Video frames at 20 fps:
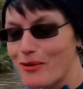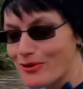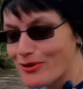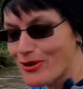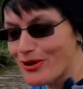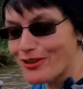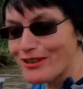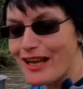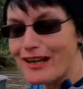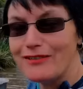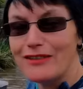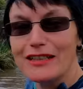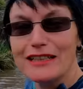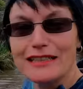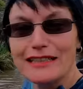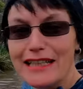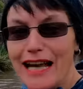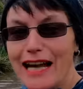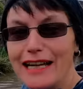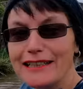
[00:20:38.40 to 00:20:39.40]
I thought I'd have a
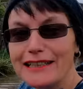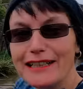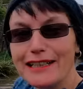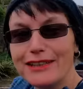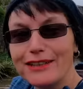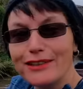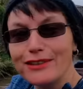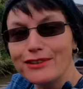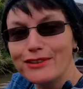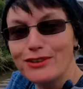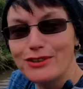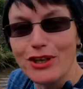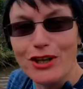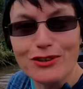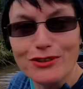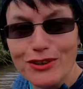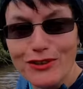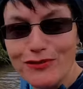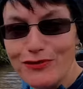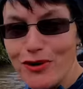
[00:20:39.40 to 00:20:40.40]
tiny little
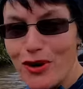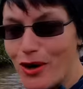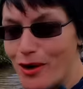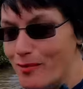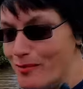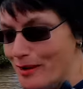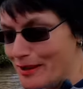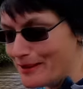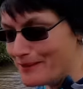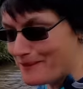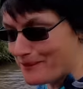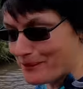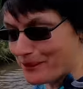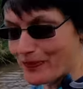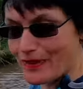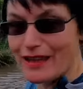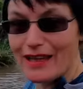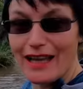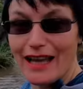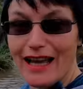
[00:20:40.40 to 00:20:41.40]
tot of rum.
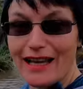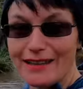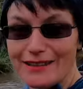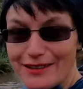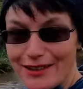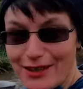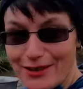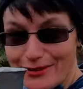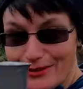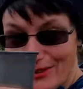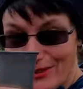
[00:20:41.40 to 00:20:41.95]
Yeah, so